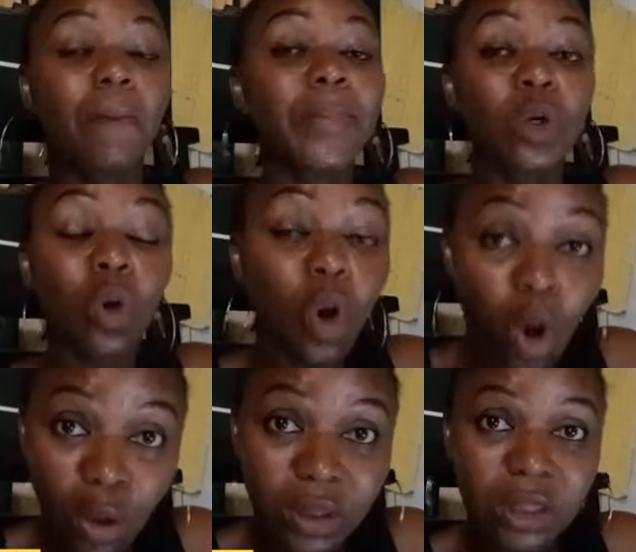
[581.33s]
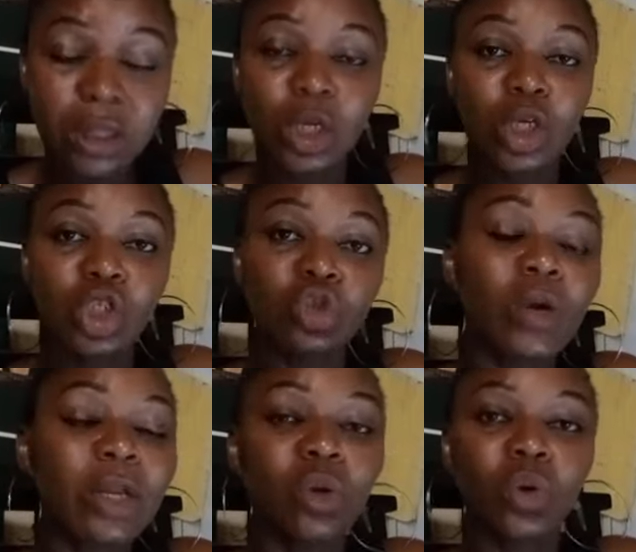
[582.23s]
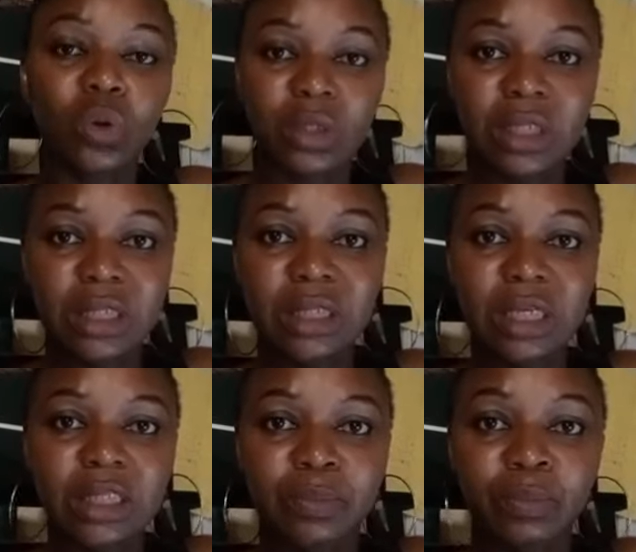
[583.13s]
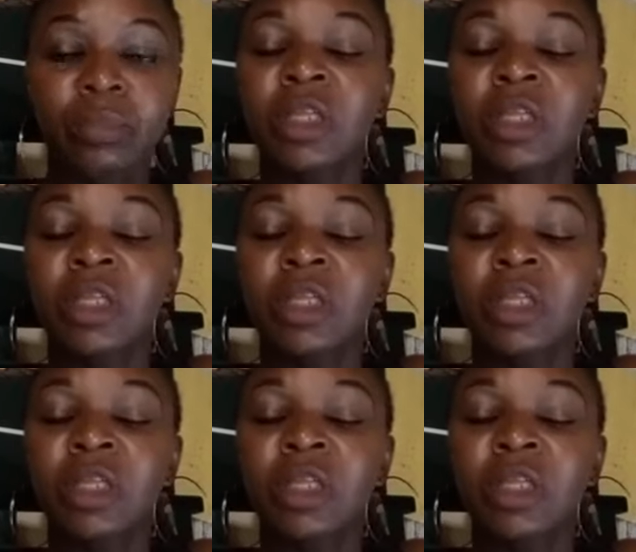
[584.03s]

because you are not consistent.